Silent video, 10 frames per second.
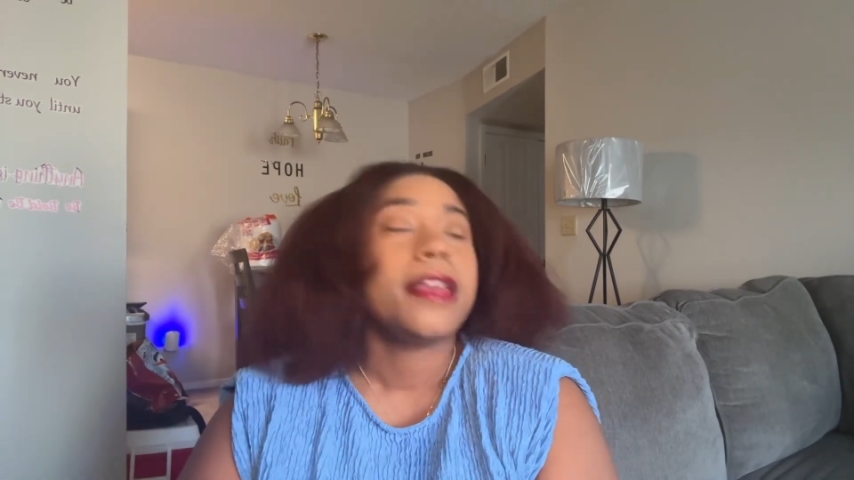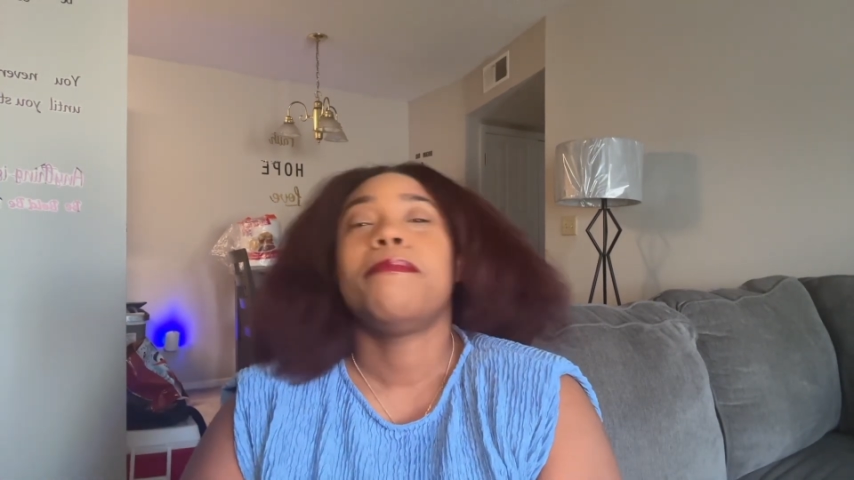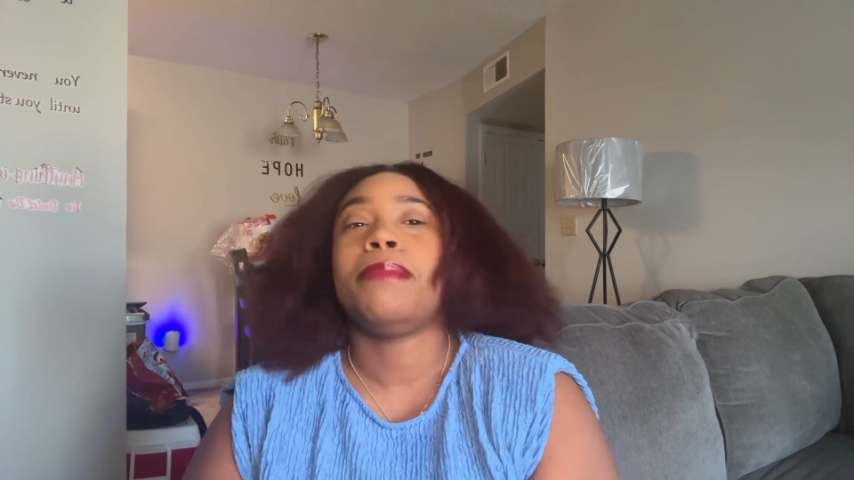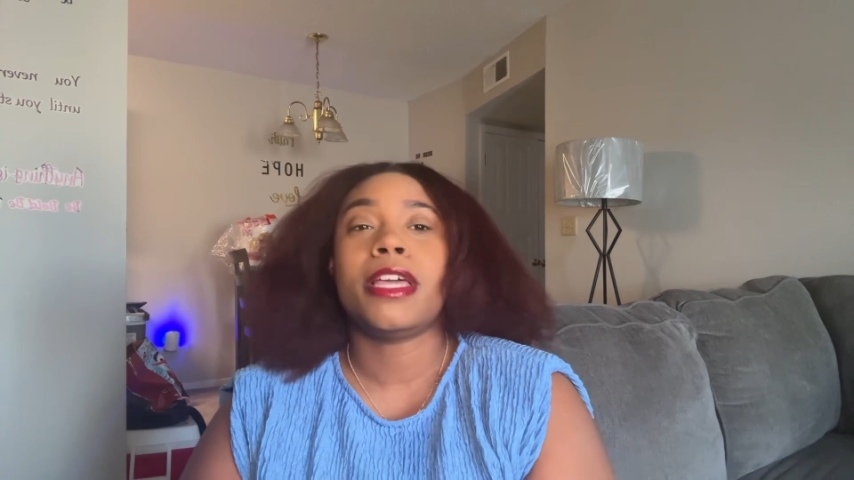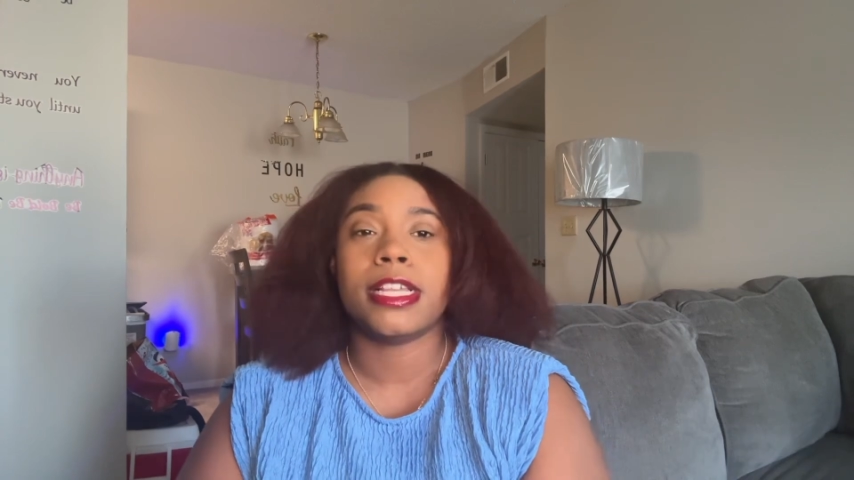
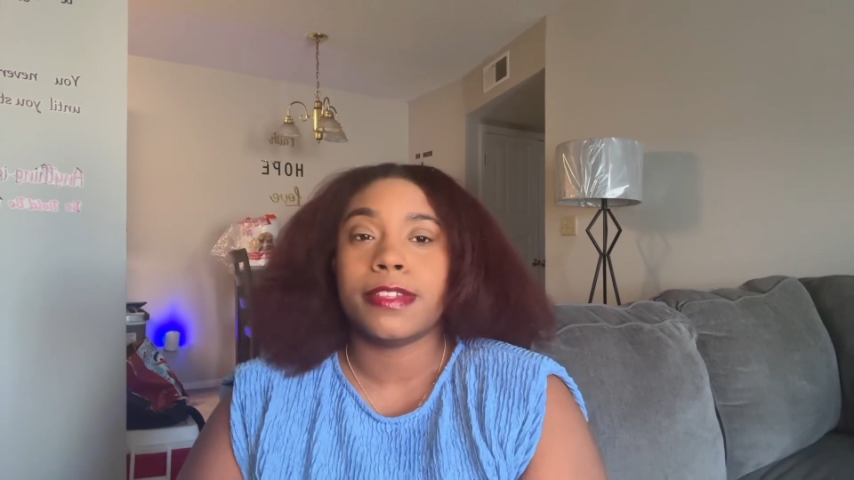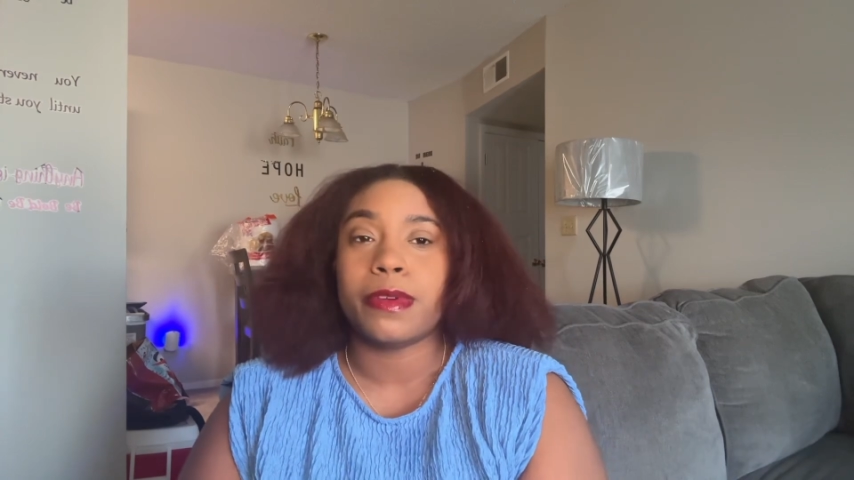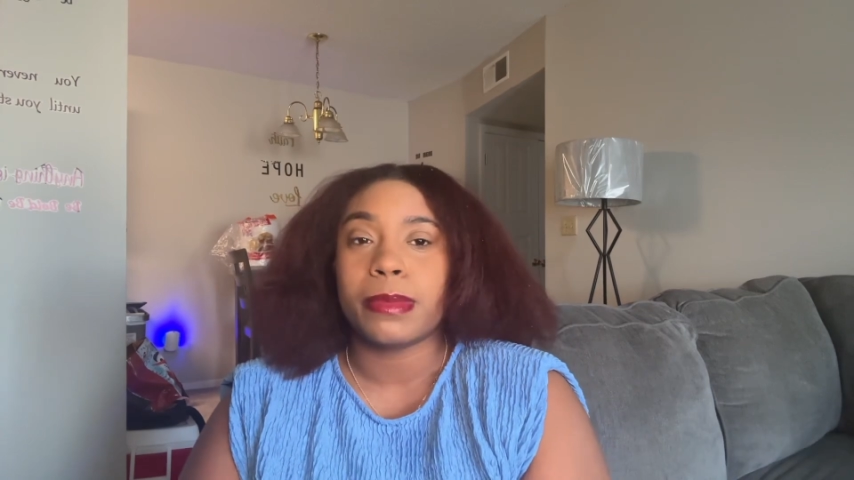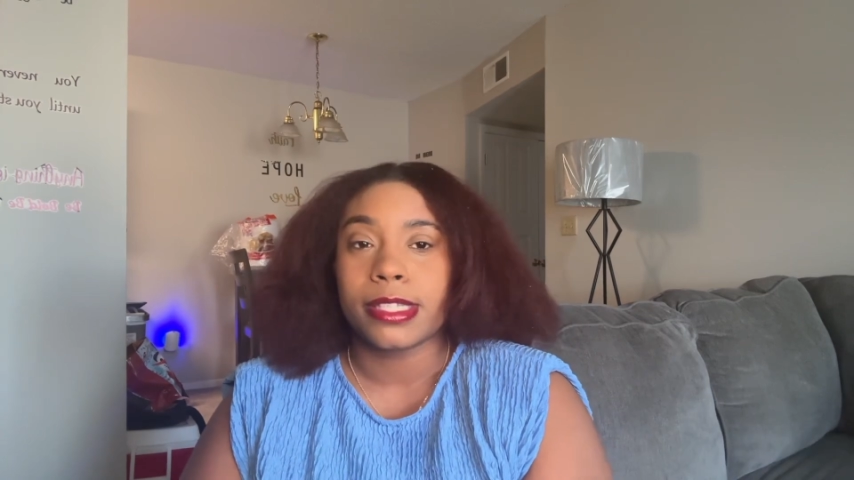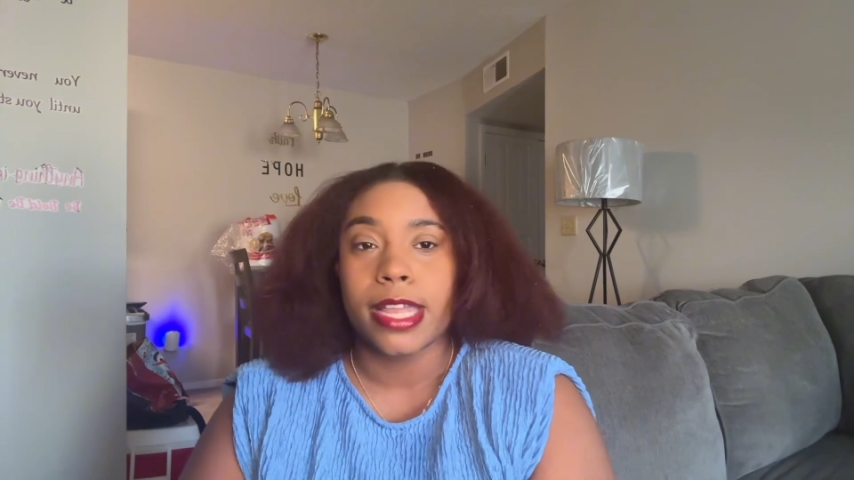because of a
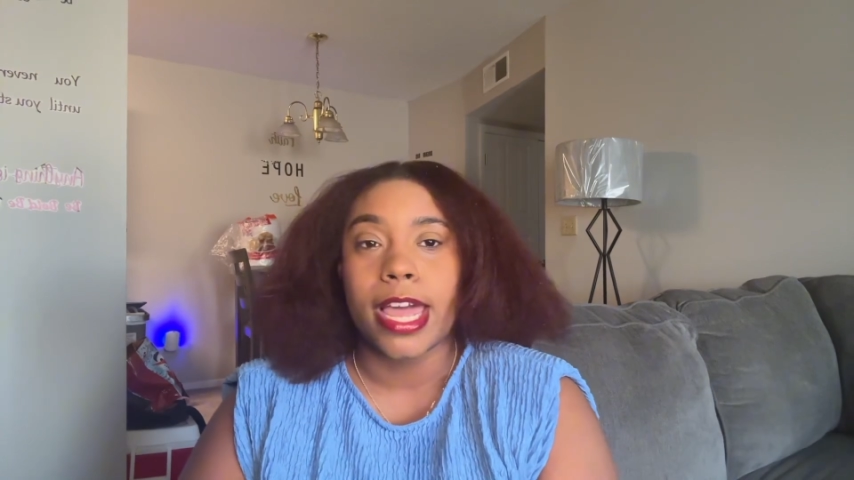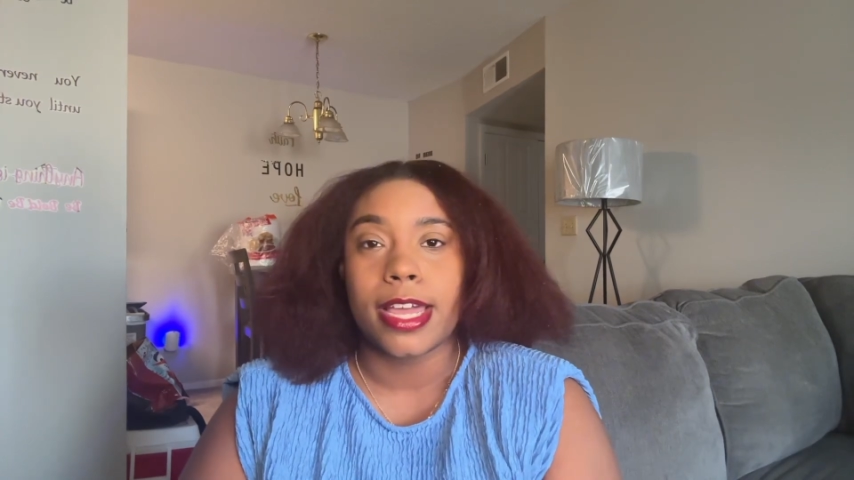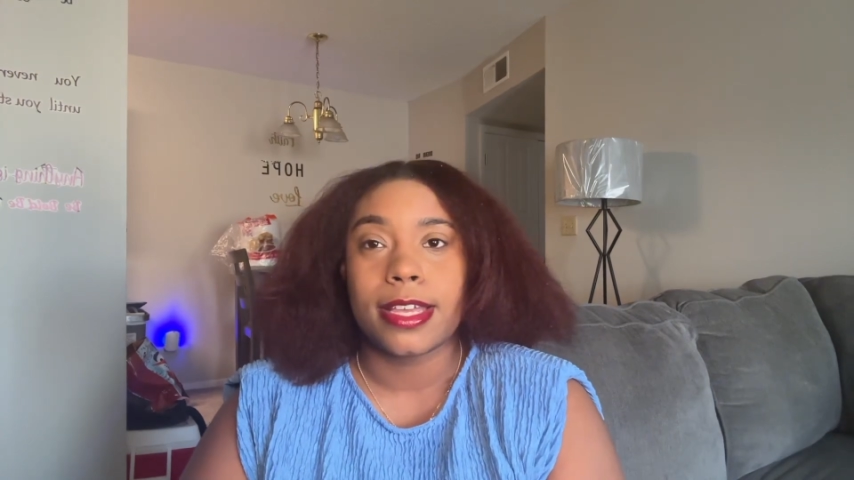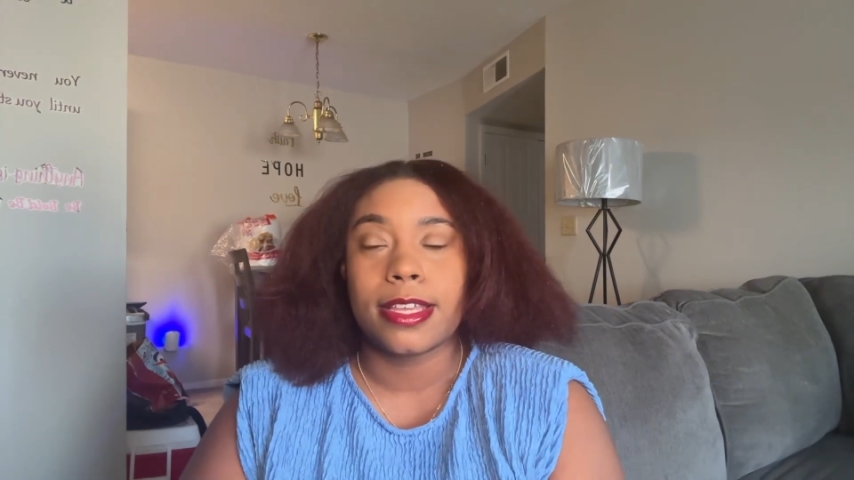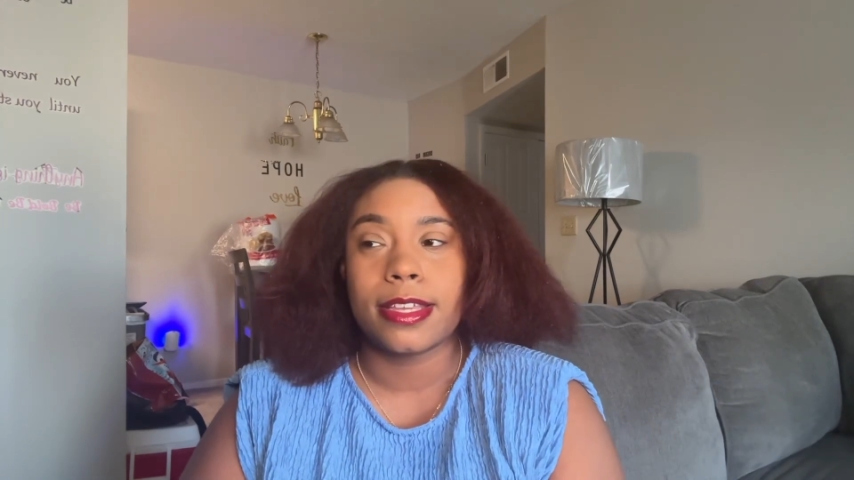
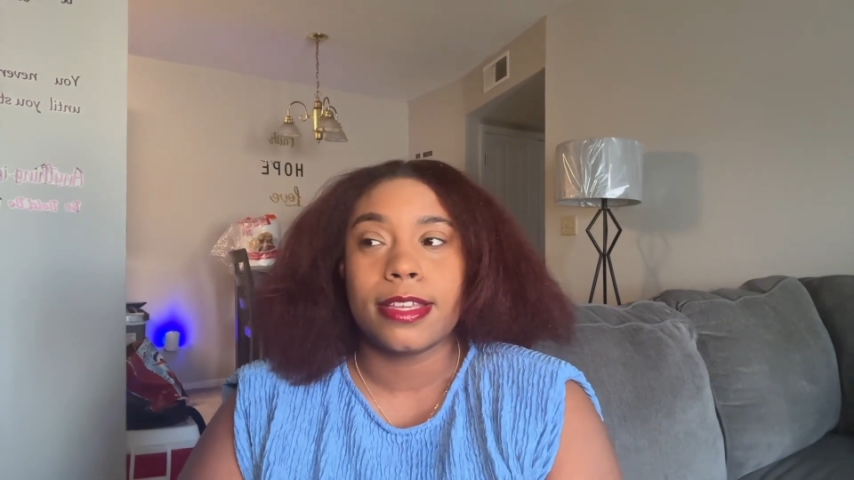mistake.